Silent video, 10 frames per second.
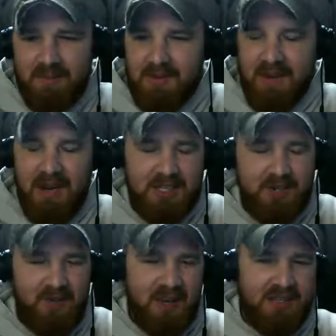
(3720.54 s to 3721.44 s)
NICS
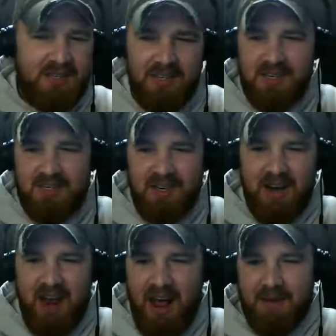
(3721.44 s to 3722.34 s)
fix is an
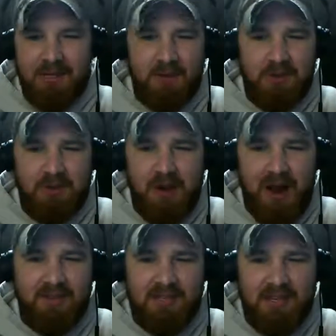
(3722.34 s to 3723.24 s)
absolute
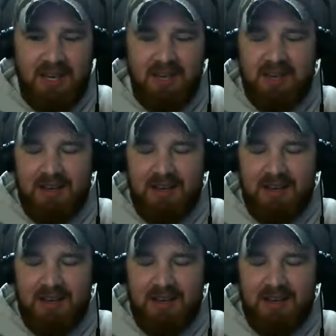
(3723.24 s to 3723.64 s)
travesty.